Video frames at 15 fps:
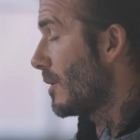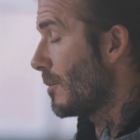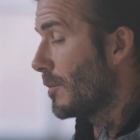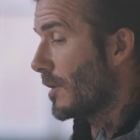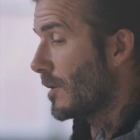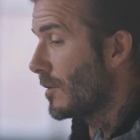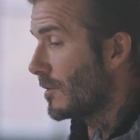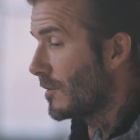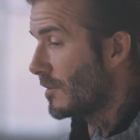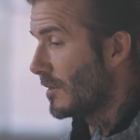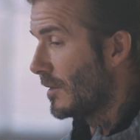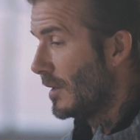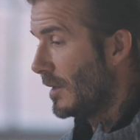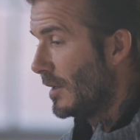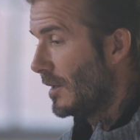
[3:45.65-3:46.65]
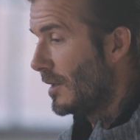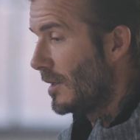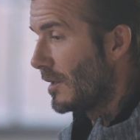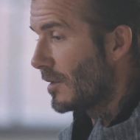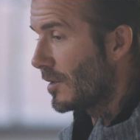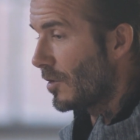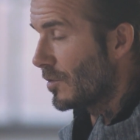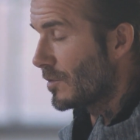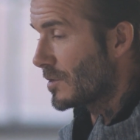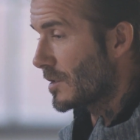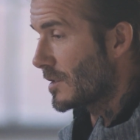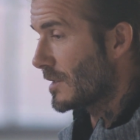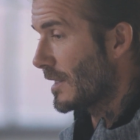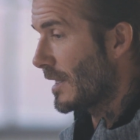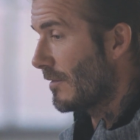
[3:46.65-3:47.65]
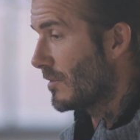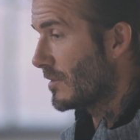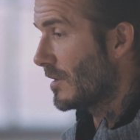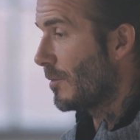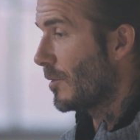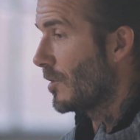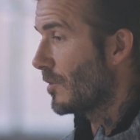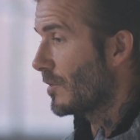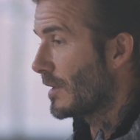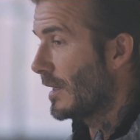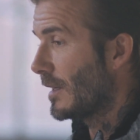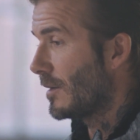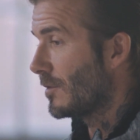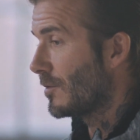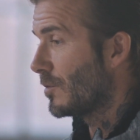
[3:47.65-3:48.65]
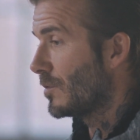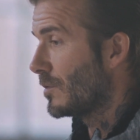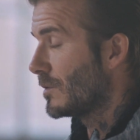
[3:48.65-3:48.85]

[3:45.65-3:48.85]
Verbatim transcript: but because consciously every time I looked down